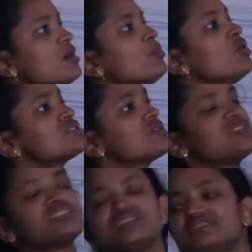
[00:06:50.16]
Most of
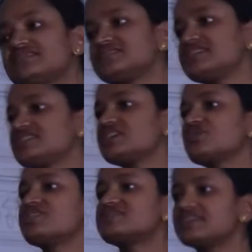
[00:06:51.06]
the genes tested
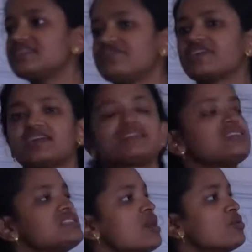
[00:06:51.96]
were
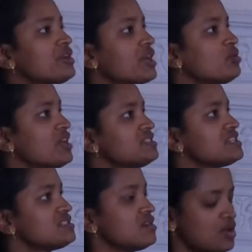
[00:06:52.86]
significantly
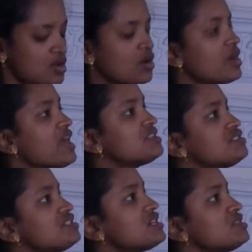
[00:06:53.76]
downregulated or had
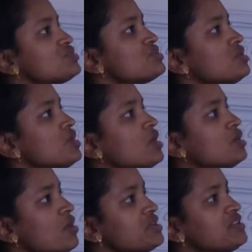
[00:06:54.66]
returned to
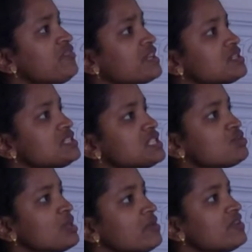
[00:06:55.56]
non-infected
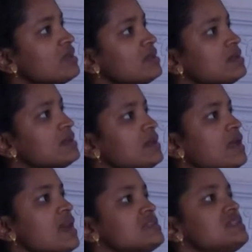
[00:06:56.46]
tissue level
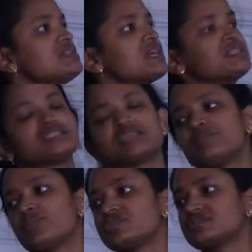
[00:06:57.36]
at indicated
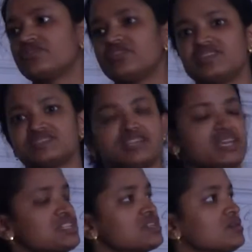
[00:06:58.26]
time points of
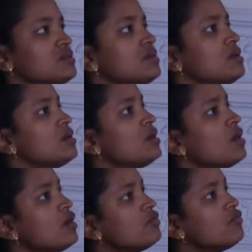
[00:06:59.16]
investigation.
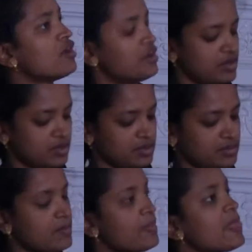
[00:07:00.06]
For
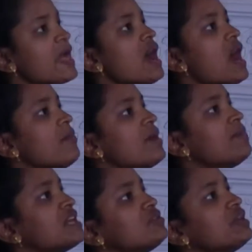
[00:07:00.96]
ABA
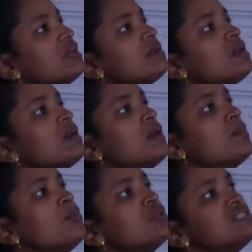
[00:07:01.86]
pathway,
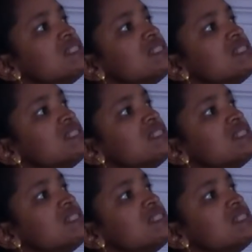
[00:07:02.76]
both